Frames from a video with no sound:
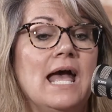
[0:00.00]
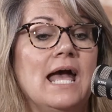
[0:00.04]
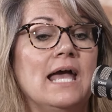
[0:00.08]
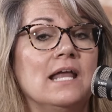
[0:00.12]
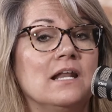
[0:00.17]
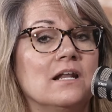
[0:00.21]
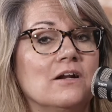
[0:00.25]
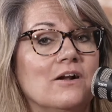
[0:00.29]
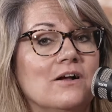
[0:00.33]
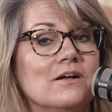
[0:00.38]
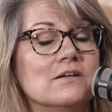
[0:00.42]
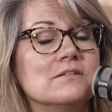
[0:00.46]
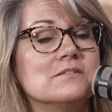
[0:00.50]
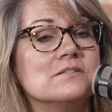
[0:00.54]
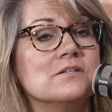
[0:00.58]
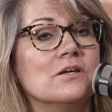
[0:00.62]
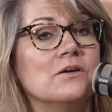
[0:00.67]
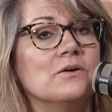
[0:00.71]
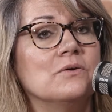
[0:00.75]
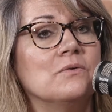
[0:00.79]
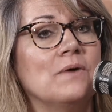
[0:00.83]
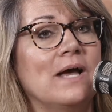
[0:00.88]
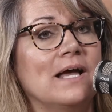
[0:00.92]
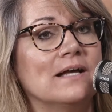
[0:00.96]
And it
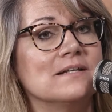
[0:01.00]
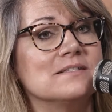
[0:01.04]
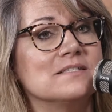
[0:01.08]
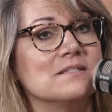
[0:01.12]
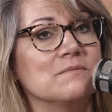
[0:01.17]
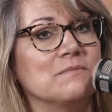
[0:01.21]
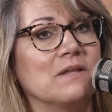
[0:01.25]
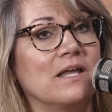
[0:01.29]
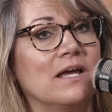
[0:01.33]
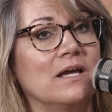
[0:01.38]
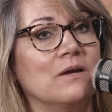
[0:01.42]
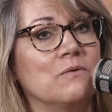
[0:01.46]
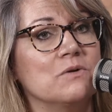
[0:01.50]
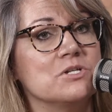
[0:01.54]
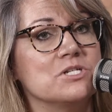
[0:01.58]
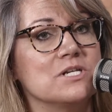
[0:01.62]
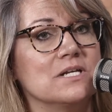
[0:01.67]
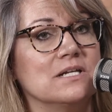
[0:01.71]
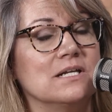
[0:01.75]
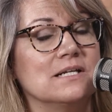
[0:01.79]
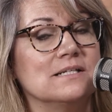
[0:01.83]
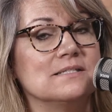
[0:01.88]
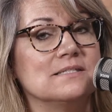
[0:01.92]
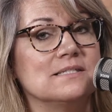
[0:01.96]
also has some language
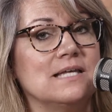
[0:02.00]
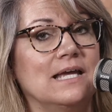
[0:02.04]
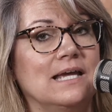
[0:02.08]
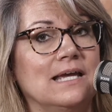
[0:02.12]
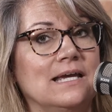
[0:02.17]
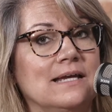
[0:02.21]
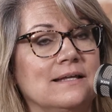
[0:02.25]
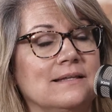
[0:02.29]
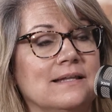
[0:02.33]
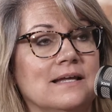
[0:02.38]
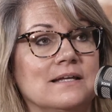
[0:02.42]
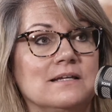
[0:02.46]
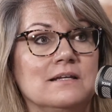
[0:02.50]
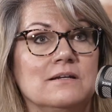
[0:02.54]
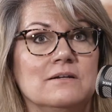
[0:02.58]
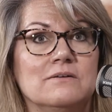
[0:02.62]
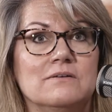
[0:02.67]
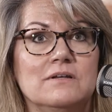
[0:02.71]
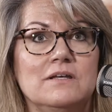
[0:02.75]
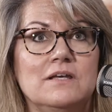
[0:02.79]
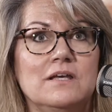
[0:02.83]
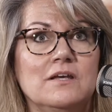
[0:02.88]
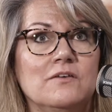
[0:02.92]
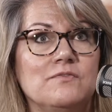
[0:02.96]
in it saying that,
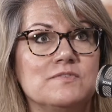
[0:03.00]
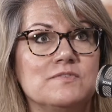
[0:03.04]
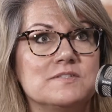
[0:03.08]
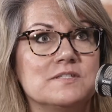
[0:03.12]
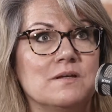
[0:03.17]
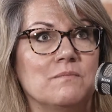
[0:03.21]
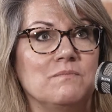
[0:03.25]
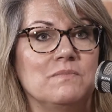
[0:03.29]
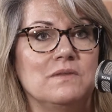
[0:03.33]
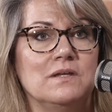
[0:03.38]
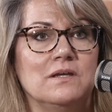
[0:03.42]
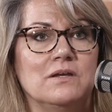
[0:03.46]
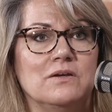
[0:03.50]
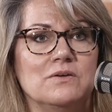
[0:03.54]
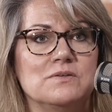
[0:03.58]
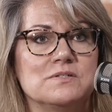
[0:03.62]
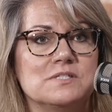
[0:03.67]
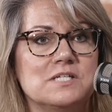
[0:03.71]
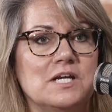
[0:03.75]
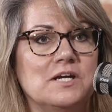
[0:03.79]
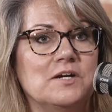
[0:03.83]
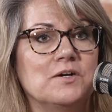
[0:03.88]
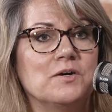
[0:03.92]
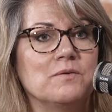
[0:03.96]
if something goes
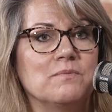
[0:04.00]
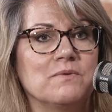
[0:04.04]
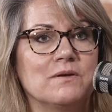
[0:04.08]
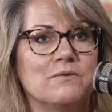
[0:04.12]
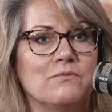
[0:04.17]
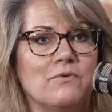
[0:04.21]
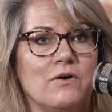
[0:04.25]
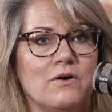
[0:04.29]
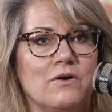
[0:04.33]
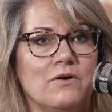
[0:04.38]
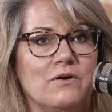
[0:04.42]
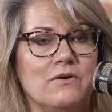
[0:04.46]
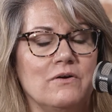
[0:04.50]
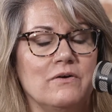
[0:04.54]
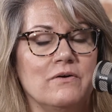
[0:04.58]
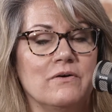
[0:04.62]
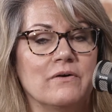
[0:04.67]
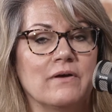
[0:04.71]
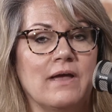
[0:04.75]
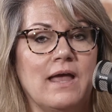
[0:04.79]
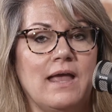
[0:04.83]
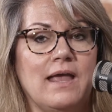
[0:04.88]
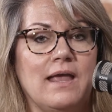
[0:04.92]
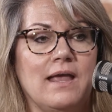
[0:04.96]
terribly
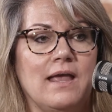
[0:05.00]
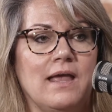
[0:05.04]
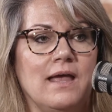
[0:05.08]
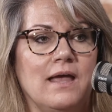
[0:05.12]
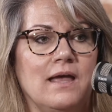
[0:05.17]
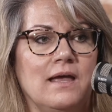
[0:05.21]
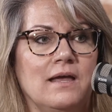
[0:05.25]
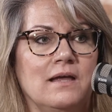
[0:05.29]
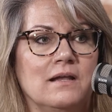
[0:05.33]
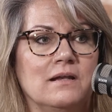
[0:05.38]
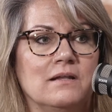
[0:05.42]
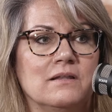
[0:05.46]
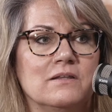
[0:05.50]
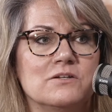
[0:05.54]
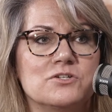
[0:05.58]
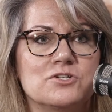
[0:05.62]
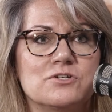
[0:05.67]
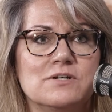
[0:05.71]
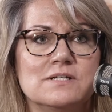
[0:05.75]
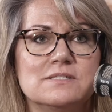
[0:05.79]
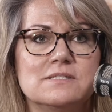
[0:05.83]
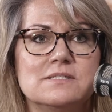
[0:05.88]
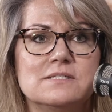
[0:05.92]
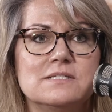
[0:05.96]
wrong and the
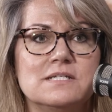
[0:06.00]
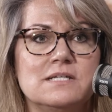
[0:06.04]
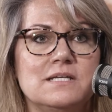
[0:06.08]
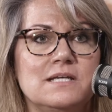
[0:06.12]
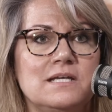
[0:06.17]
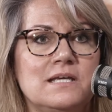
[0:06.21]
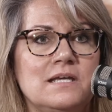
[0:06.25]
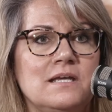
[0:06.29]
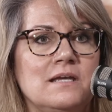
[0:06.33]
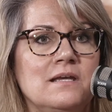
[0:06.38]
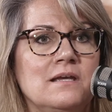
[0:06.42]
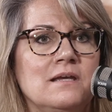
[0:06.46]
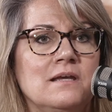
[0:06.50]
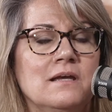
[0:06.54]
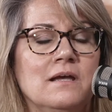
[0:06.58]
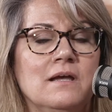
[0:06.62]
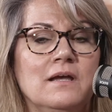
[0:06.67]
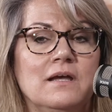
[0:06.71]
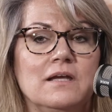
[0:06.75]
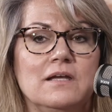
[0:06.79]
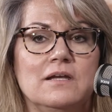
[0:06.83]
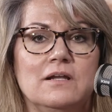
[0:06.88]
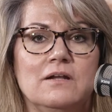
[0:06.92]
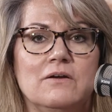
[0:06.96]
trustee,
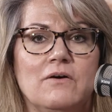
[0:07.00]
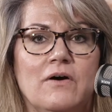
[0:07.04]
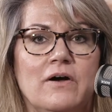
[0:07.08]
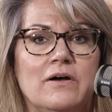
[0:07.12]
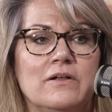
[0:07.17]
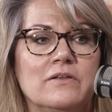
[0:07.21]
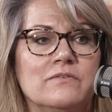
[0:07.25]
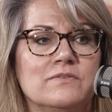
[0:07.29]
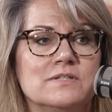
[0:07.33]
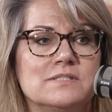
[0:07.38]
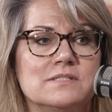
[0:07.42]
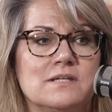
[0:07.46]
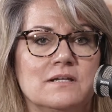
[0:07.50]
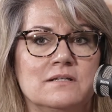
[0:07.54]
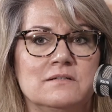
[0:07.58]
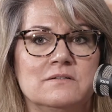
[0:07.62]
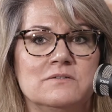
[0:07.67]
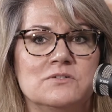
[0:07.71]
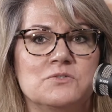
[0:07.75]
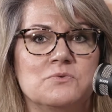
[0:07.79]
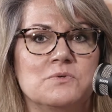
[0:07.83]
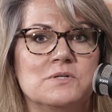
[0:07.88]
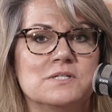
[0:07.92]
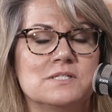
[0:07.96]
all of a
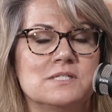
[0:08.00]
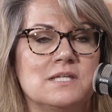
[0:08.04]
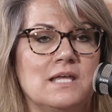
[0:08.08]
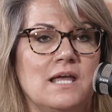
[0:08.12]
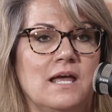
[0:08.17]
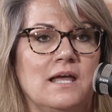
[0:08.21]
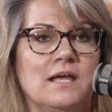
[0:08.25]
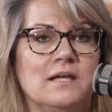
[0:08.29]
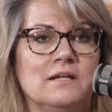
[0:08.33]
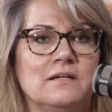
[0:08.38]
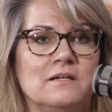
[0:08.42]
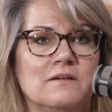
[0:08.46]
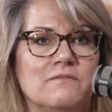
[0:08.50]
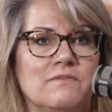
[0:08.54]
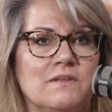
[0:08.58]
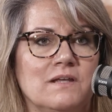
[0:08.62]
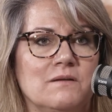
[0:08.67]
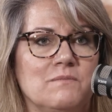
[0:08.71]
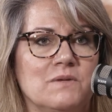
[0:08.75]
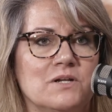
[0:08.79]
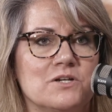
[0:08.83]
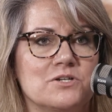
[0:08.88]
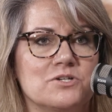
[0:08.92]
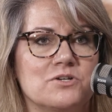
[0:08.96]
sudden towards the end of the
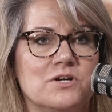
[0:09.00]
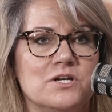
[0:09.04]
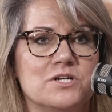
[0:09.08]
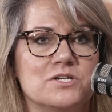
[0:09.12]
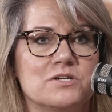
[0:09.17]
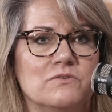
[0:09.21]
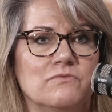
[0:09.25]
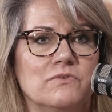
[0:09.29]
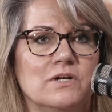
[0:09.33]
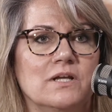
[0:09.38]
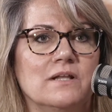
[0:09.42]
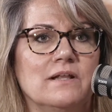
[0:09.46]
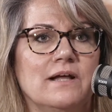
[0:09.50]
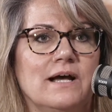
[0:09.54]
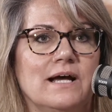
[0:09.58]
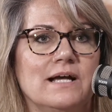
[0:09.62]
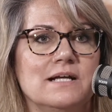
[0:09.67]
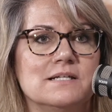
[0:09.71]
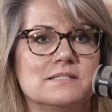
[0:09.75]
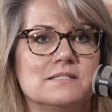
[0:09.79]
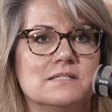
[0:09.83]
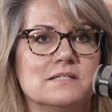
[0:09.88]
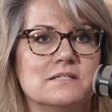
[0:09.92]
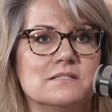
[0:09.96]
administration
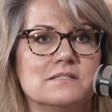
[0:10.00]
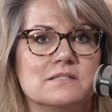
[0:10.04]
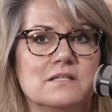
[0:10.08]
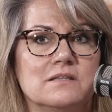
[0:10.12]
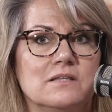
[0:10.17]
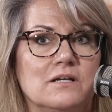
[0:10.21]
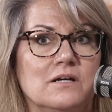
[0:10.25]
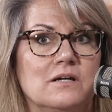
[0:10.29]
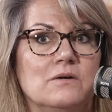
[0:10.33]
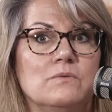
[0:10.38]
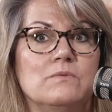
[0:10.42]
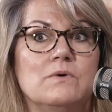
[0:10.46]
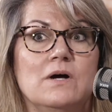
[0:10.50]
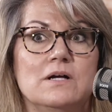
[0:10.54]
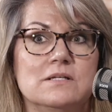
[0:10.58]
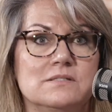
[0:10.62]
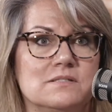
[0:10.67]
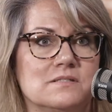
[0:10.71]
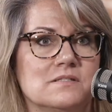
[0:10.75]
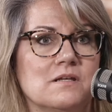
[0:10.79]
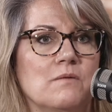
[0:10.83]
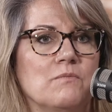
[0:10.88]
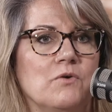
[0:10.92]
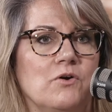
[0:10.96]
realizes that there was
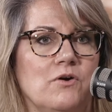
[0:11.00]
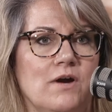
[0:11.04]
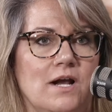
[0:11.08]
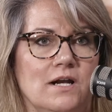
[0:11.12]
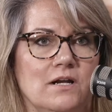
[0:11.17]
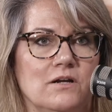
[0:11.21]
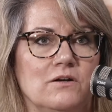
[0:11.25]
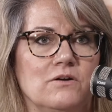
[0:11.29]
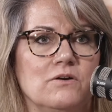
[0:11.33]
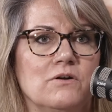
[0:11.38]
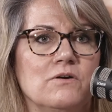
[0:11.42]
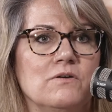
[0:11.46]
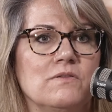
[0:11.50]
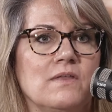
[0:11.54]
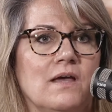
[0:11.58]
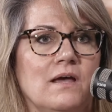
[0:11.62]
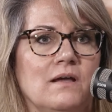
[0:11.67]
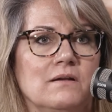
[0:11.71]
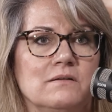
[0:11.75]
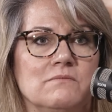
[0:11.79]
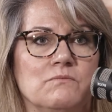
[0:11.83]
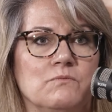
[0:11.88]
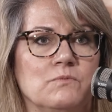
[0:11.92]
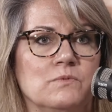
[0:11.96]
some creditor
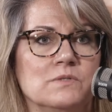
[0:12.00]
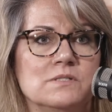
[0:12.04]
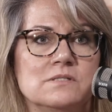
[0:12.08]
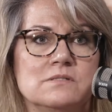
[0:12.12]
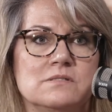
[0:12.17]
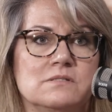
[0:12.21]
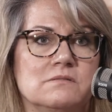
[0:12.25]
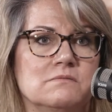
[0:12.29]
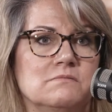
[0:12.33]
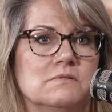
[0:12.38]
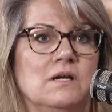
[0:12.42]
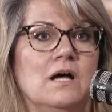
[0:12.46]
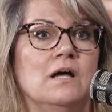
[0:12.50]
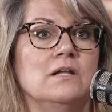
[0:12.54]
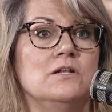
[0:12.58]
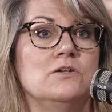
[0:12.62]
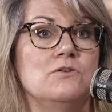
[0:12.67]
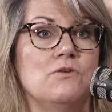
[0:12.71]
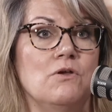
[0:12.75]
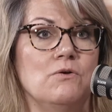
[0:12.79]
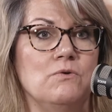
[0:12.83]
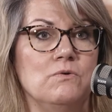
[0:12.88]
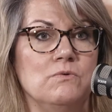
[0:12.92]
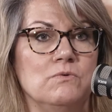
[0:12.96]
that was
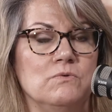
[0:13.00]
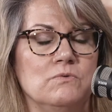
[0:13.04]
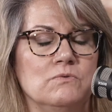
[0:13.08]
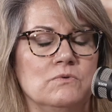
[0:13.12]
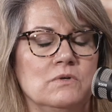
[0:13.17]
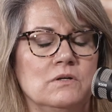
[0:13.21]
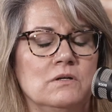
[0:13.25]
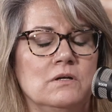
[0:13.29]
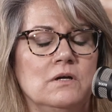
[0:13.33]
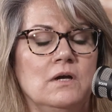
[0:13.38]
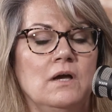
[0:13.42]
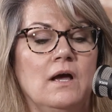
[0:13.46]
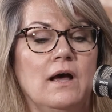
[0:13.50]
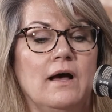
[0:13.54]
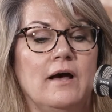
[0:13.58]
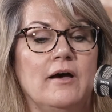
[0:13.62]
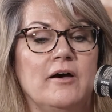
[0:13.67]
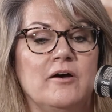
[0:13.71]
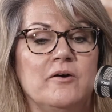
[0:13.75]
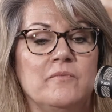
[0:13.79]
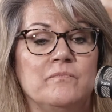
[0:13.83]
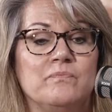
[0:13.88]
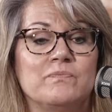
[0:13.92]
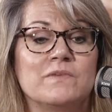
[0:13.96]
unknown,
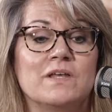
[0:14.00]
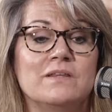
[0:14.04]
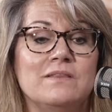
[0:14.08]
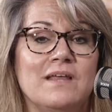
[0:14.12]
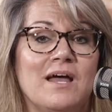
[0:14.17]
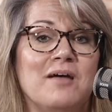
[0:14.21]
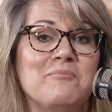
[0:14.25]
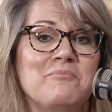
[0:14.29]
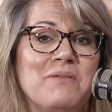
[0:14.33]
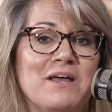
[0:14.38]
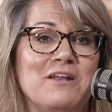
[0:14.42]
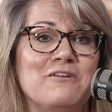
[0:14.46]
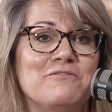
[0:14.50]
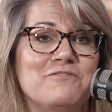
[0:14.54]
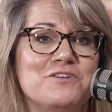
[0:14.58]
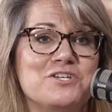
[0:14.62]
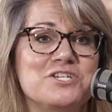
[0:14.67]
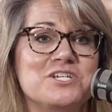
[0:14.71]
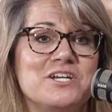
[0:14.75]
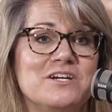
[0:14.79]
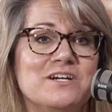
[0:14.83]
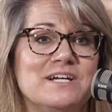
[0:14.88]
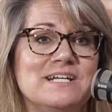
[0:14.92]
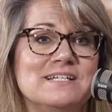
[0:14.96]
that
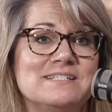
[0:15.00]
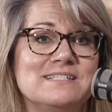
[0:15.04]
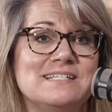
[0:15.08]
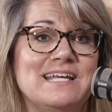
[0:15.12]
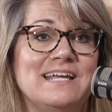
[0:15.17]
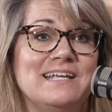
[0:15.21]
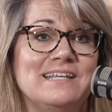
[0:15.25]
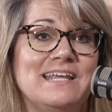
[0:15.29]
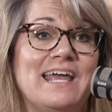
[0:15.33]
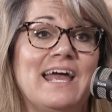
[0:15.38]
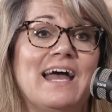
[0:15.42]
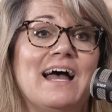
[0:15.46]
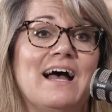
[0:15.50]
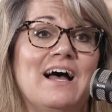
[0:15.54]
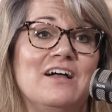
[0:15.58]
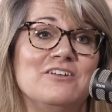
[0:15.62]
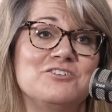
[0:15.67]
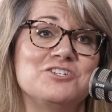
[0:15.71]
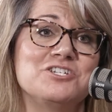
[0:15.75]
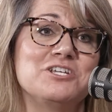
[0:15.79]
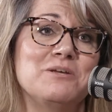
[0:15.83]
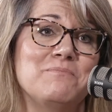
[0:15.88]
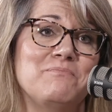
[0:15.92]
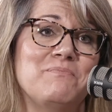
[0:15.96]
beneficiary is saying, I'll
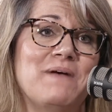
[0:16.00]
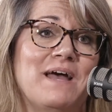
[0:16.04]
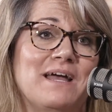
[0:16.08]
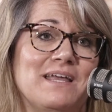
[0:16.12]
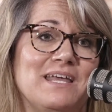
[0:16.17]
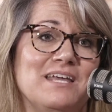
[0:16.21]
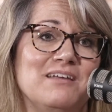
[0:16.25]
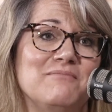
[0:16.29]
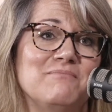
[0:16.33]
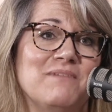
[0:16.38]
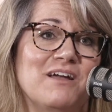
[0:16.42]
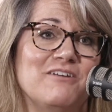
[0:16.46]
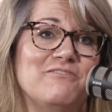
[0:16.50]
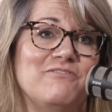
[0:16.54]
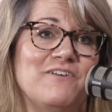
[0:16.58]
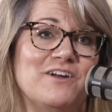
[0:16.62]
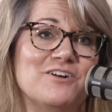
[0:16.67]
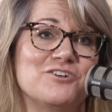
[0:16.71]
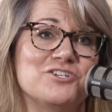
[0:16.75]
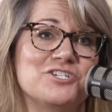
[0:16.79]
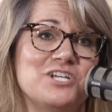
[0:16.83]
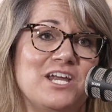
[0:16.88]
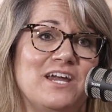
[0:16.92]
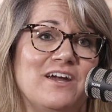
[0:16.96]
chip back in my
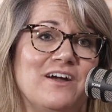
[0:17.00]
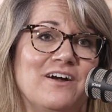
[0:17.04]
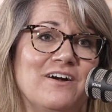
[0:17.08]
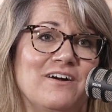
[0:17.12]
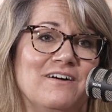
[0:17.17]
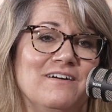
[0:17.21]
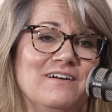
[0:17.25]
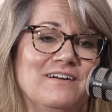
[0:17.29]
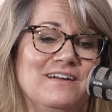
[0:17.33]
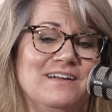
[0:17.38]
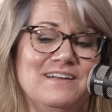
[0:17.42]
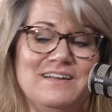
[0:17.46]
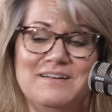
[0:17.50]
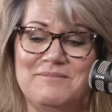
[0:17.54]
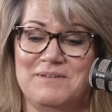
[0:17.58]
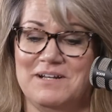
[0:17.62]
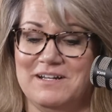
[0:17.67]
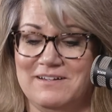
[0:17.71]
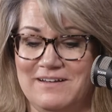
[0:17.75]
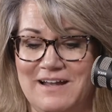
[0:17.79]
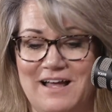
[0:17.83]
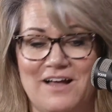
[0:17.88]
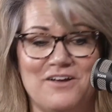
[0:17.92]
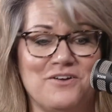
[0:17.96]
fair share. I'm going
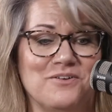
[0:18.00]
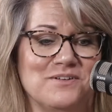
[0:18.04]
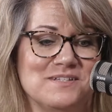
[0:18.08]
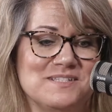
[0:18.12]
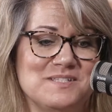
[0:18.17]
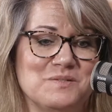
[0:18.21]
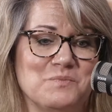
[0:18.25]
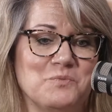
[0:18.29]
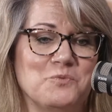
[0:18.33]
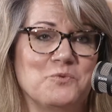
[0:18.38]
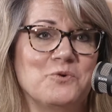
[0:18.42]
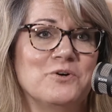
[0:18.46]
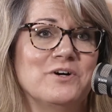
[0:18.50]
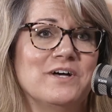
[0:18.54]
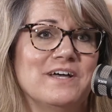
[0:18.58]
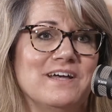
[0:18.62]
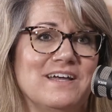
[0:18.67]
to knock on some wood.